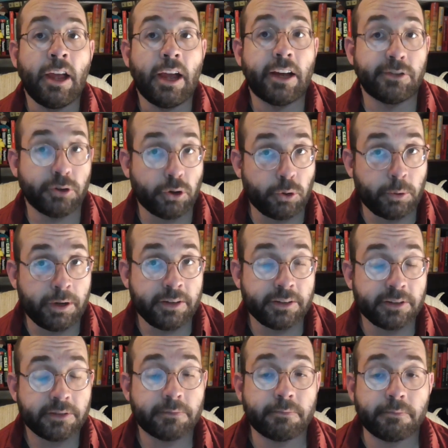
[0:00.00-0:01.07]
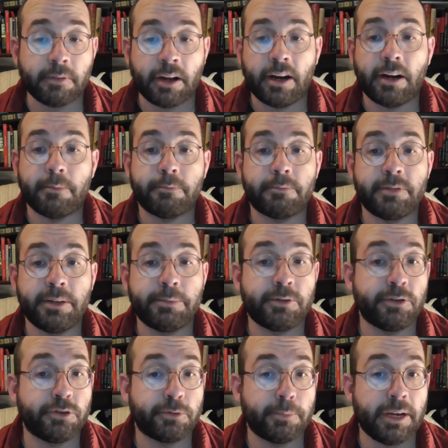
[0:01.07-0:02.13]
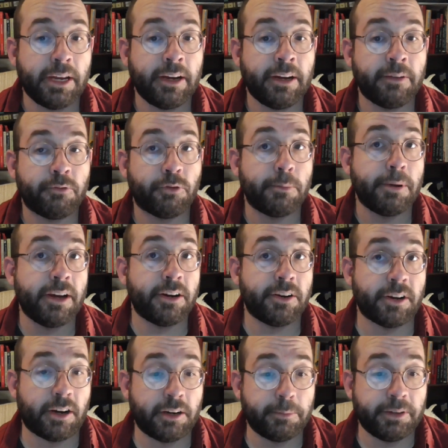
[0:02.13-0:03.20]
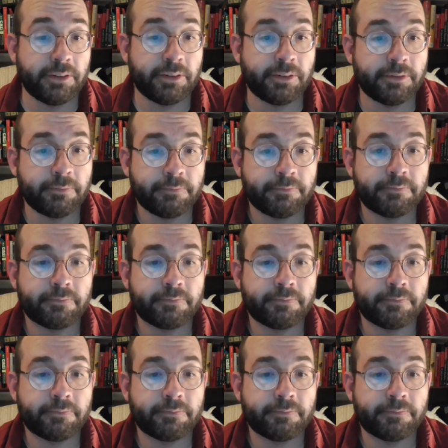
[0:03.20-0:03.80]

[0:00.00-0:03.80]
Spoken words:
As always, tipsters may remain anonymous.